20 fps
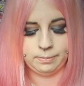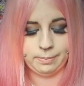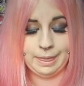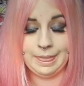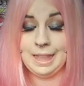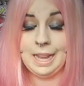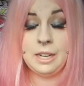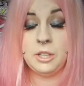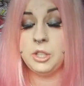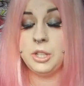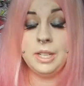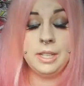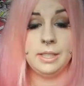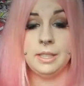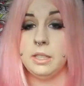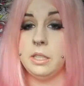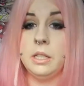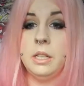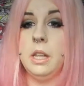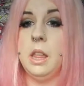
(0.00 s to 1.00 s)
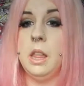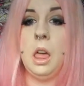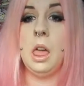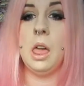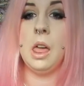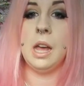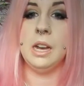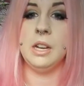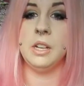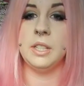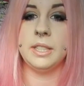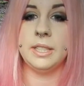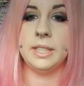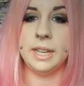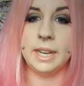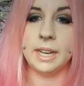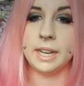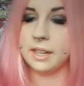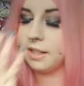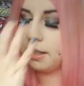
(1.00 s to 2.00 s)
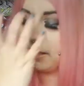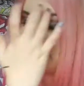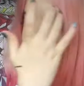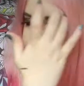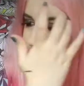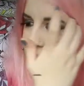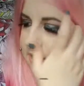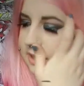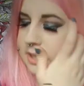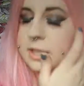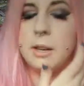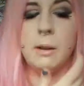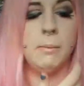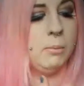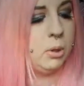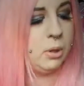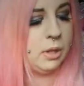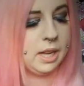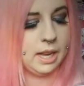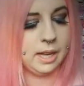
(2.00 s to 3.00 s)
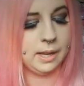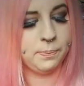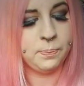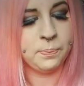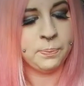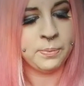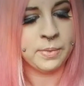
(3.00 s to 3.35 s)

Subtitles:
lashes. Oh, I just like stumbled there.